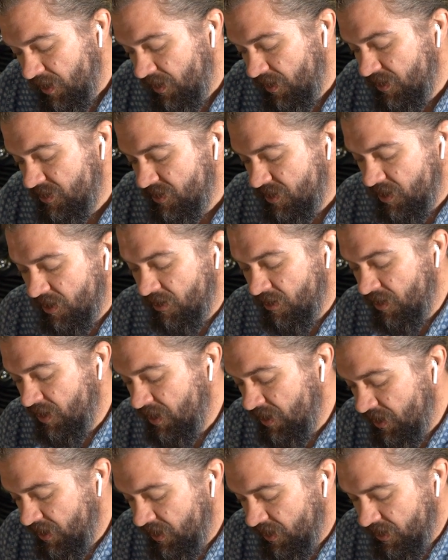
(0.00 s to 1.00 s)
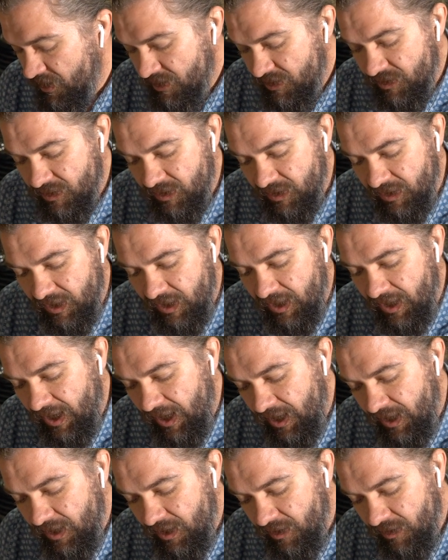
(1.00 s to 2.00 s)
This here is get
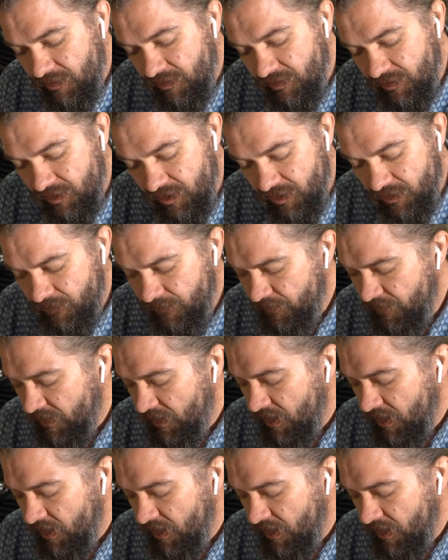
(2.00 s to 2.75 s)
out of here. You.